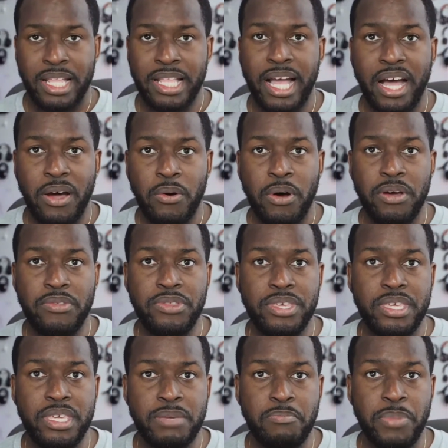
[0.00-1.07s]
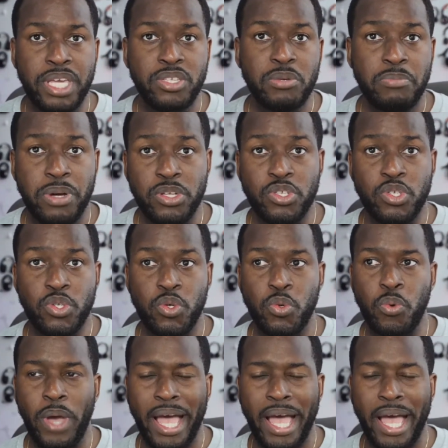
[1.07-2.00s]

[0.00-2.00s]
Now, the Pixel Buds 2